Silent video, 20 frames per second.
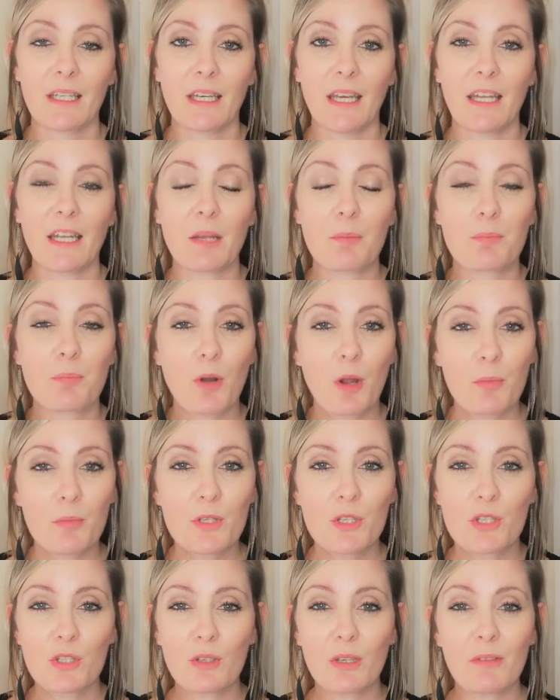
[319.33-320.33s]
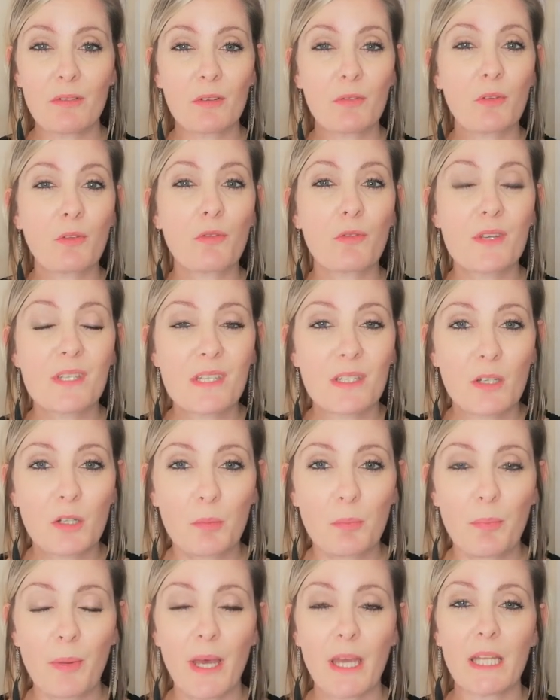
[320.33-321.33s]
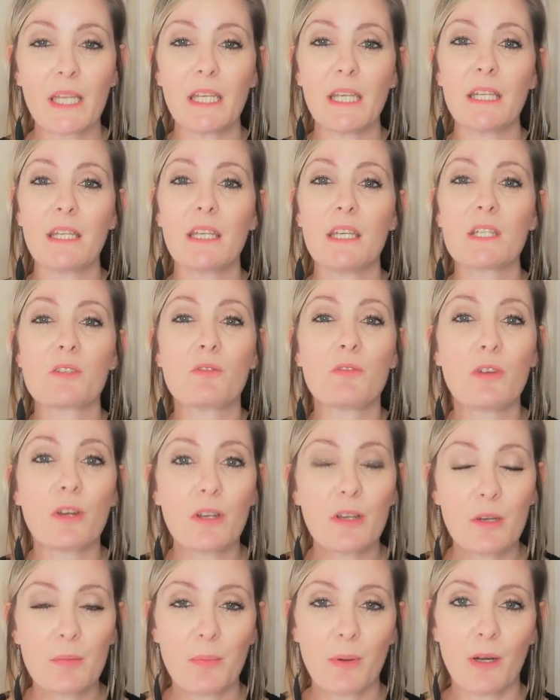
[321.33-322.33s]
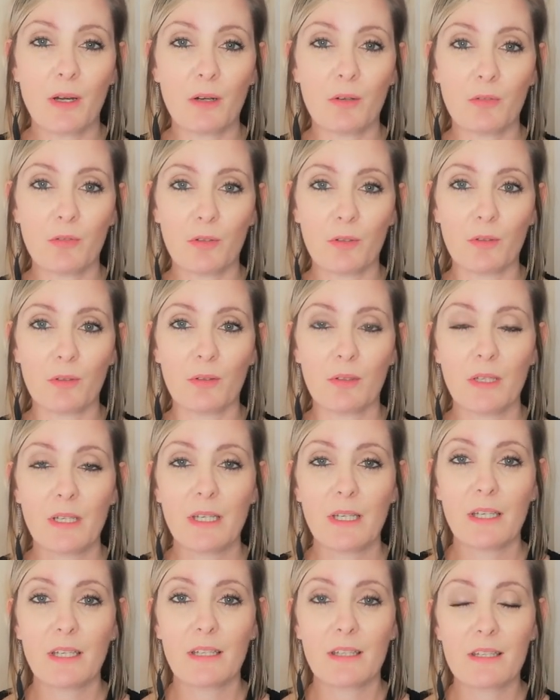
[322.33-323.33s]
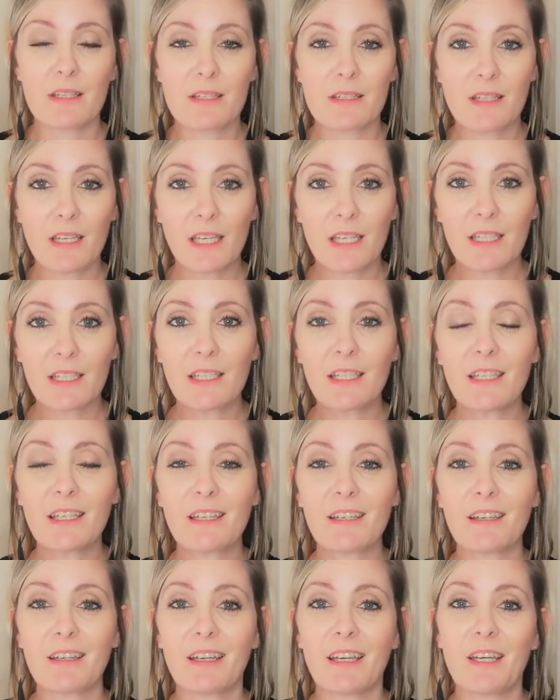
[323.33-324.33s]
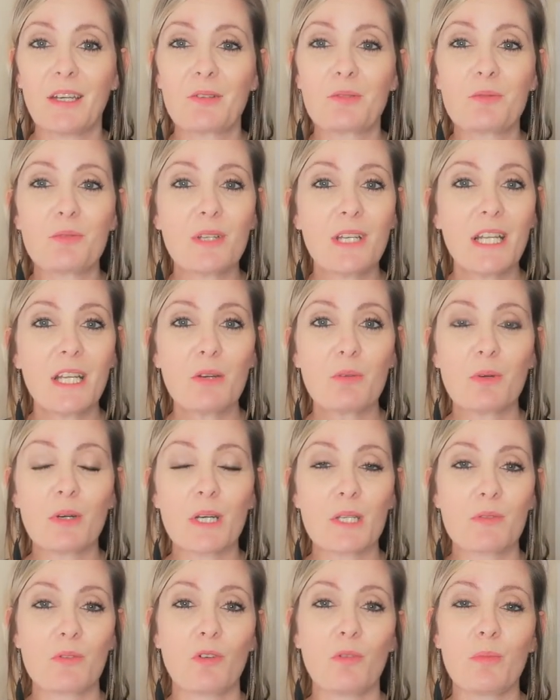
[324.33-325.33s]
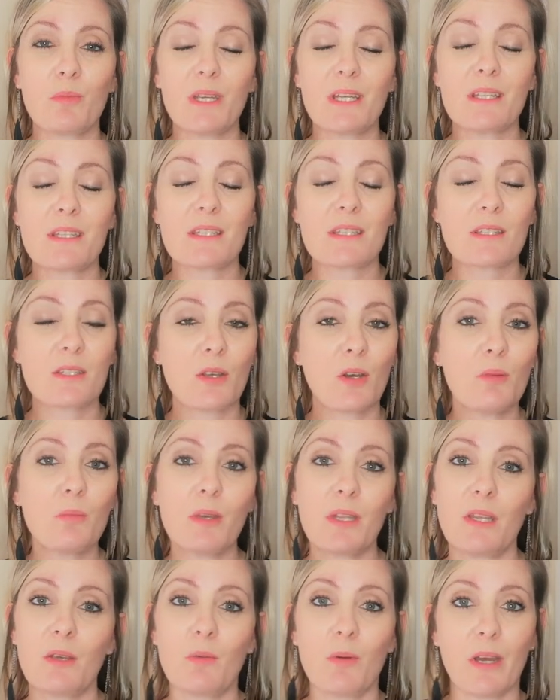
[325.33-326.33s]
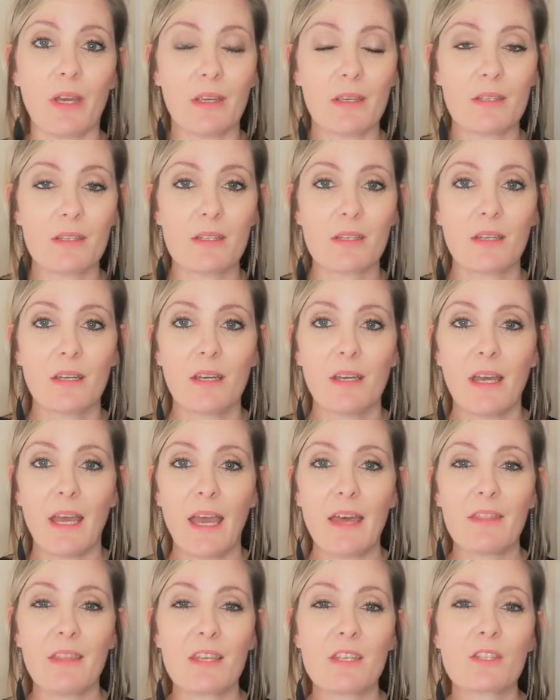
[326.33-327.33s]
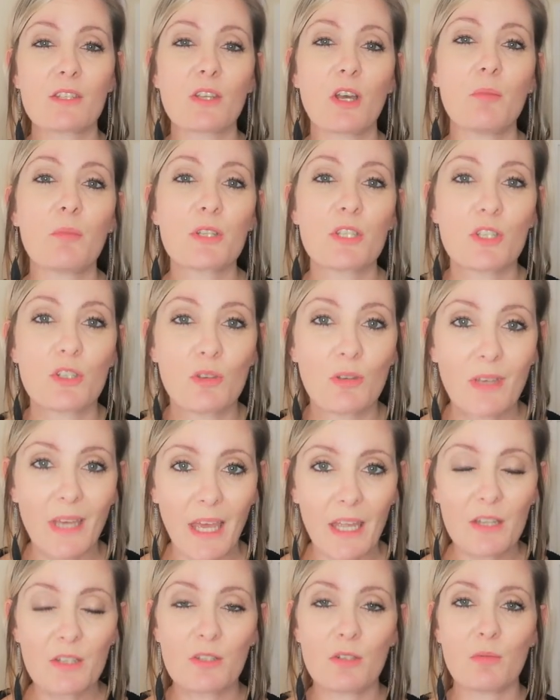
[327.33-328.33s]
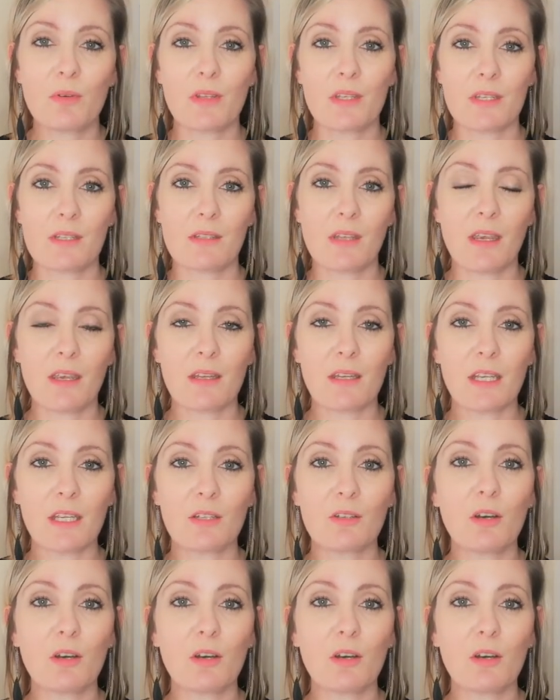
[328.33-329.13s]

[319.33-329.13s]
And I promise you, even for physical pain, it is very powerful. This technique really works for me in so many ways. And there's so much you can do with this technique.